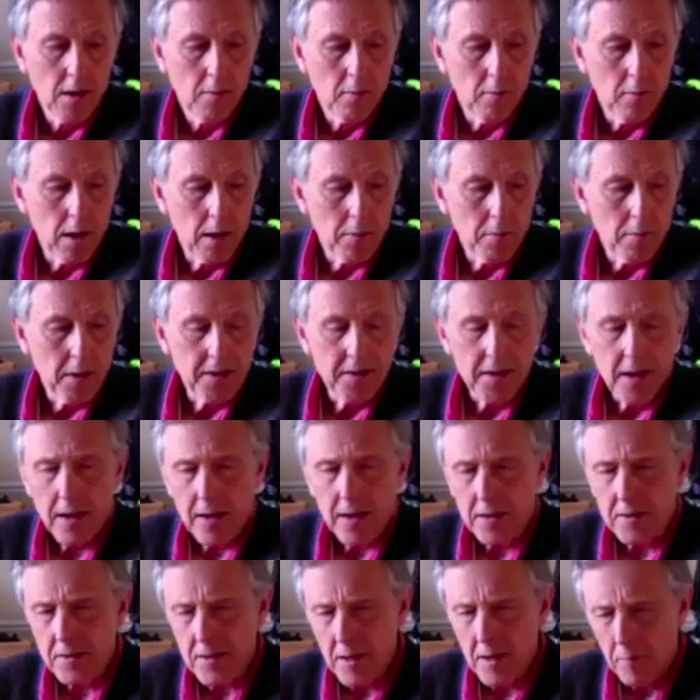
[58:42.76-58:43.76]
maybe
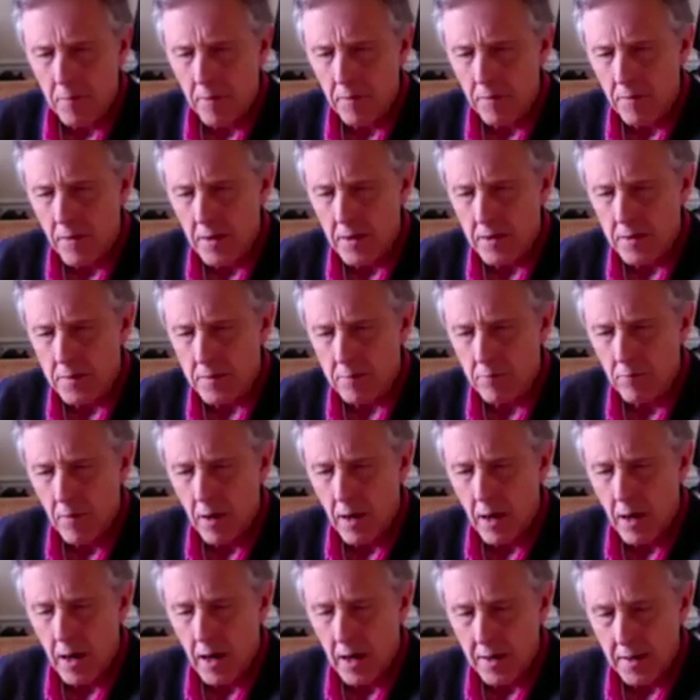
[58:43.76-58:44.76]
take some of these
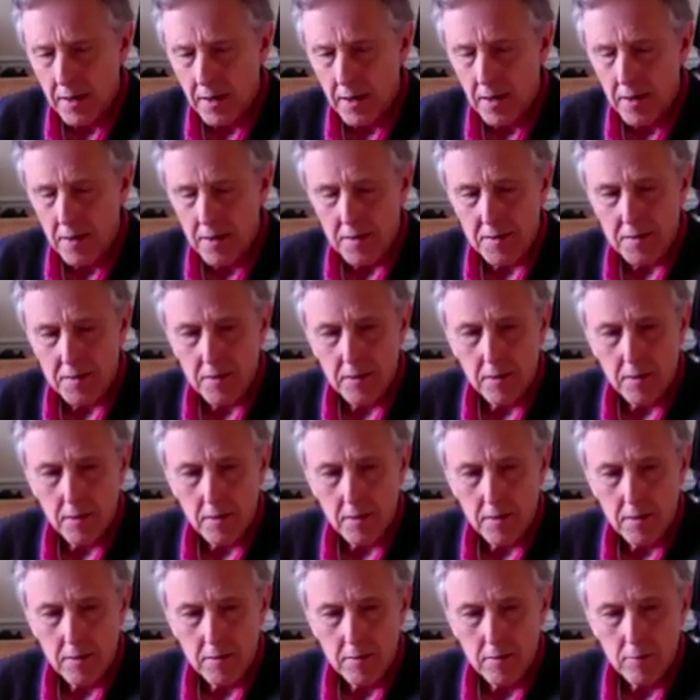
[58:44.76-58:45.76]
ideas and
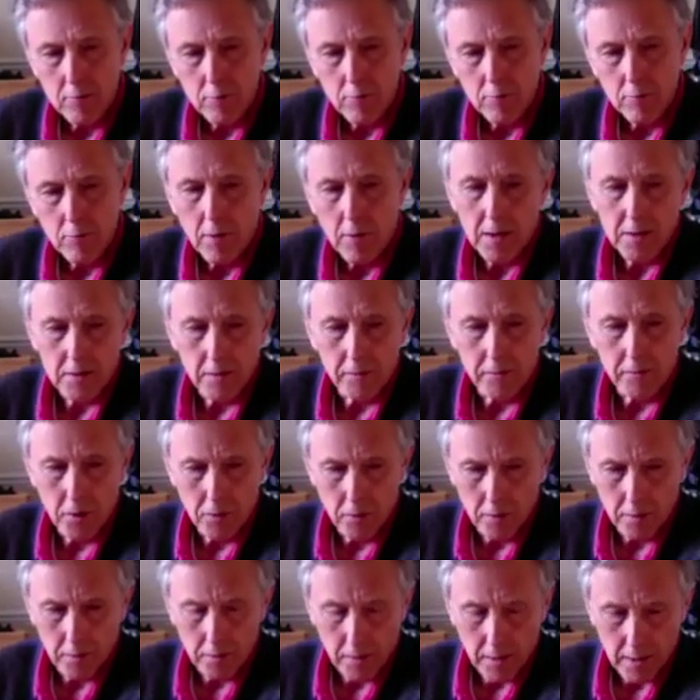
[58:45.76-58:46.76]
ways of
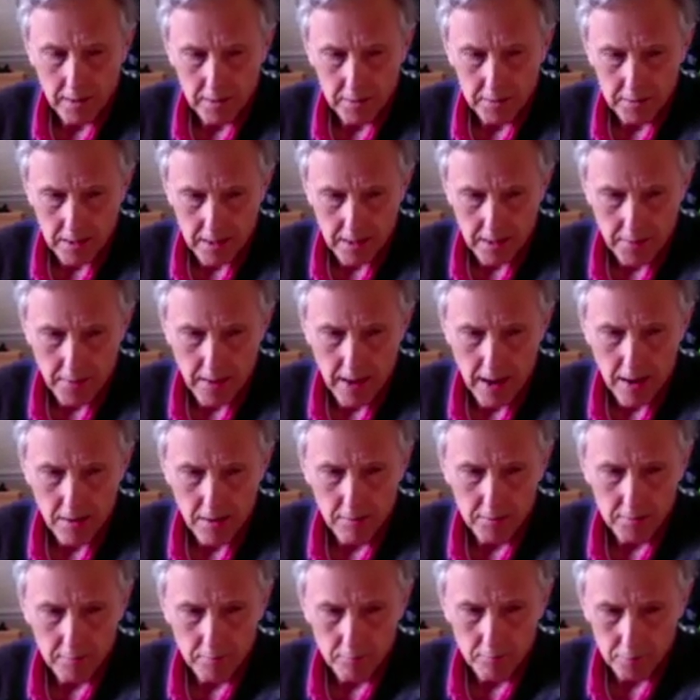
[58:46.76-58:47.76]
doing things in there
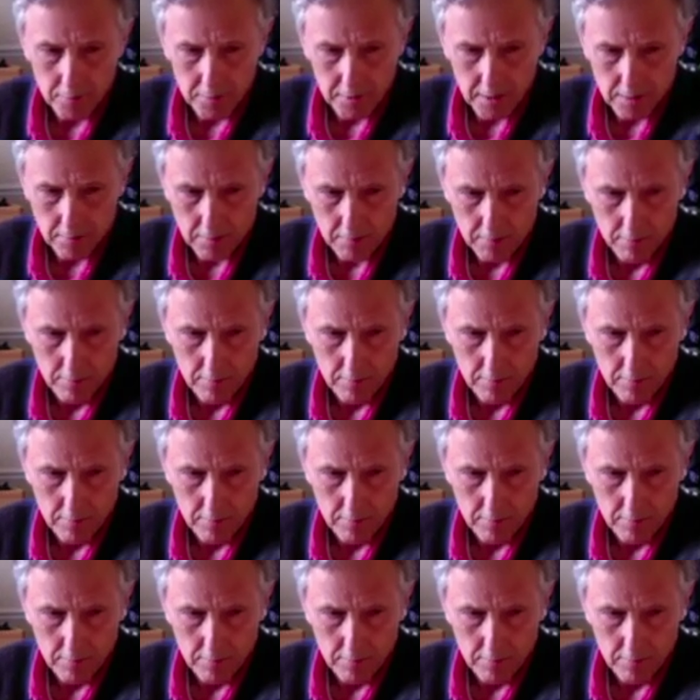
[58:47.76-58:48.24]
and see